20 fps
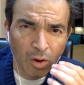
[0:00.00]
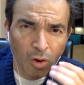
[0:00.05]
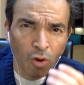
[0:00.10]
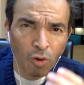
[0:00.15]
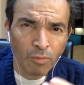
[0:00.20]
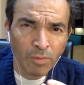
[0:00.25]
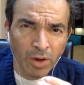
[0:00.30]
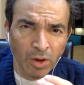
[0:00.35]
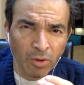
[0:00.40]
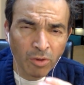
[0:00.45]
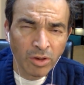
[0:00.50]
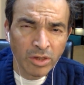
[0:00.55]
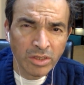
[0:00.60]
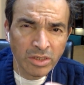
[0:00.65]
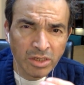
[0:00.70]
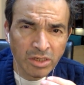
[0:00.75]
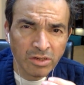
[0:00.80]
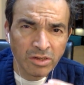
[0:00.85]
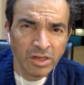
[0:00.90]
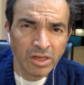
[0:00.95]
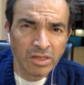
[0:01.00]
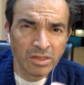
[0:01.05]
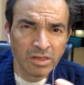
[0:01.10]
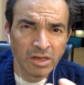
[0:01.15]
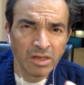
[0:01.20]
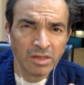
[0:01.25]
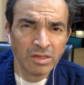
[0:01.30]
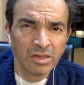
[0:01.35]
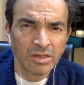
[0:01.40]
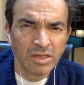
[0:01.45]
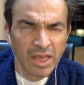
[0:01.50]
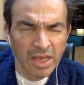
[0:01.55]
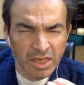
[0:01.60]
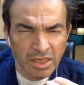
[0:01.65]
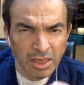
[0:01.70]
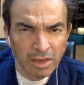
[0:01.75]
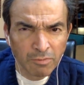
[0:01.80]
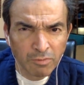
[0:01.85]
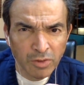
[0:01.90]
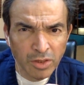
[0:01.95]
Omicron seriousness is
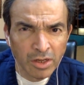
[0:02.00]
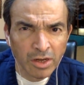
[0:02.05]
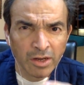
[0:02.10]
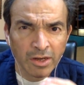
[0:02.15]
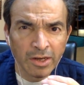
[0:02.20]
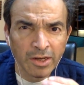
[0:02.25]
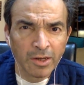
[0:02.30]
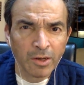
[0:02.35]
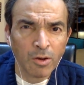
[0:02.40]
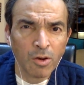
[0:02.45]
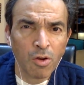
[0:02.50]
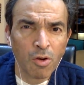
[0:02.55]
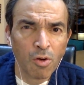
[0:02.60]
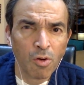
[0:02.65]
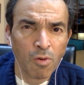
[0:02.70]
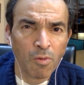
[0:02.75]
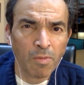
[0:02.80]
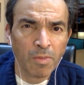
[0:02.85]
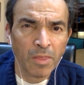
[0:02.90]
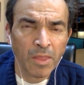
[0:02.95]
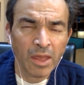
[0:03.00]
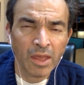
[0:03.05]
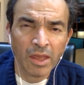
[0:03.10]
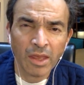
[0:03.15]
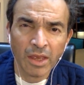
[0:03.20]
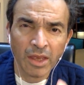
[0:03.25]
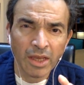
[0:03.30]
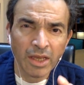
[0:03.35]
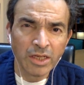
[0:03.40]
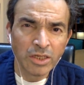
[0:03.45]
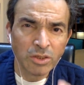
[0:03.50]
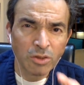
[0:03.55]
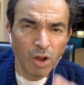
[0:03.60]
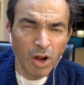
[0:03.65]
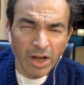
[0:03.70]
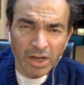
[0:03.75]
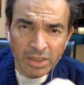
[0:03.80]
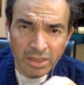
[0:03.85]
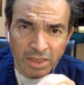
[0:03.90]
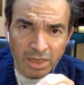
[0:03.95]
exceptionally low, it's
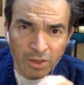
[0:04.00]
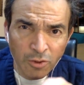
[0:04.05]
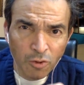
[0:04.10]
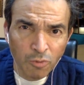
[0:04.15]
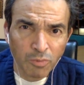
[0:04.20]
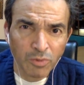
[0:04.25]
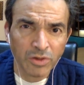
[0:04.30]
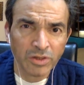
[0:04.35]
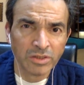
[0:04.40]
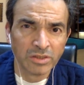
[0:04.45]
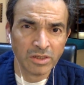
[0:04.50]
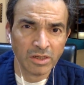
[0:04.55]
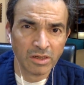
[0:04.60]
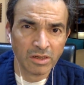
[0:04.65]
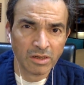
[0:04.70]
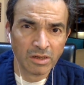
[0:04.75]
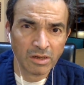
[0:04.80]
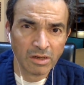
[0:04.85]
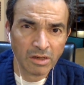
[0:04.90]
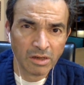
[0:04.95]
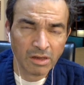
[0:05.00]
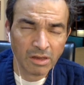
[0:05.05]
not 0%.